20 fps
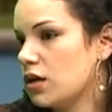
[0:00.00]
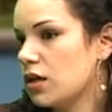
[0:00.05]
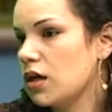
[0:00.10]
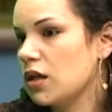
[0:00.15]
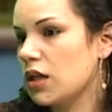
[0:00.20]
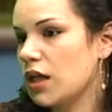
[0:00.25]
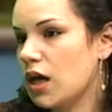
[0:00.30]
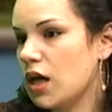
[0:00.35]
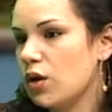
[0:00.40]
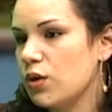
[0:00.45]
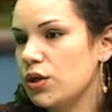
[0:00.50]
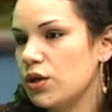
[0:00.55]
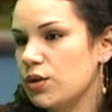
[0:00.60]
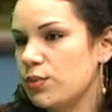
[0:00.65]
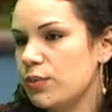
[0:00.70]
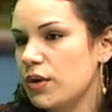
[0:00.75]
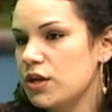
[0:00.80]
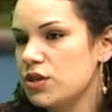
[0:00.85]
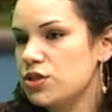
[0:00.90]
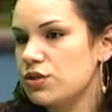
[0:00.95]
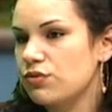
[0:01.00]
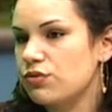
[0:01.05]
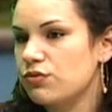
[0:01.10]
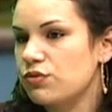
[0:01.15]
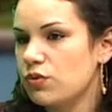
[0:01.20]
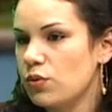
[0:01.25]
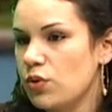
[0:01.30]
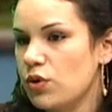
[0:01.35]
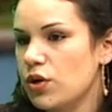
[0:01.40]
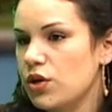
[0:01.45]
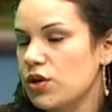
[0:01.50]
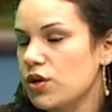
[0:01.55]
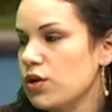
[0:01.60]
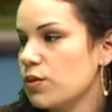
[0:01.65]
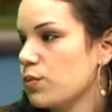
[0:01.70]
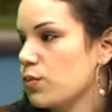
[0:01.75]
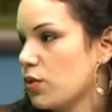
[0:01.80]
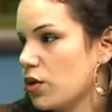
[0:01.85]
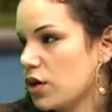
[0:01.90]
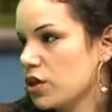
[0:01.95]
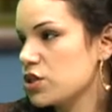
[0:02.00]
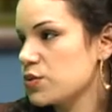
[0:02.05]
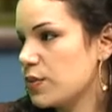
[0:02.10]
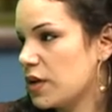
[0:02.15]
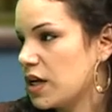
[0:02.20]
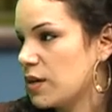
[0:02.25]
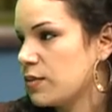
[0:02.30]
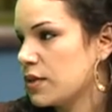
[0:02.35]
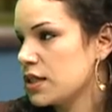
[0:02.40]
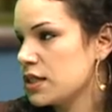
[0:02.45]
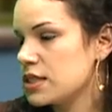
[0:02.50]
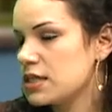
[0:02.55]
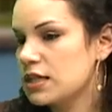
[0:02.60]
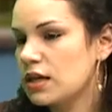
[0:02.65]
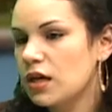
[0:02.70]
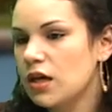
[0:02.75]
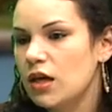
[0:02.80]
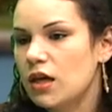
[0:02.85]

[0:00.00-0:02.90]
allow in your budget for your mortgage payments.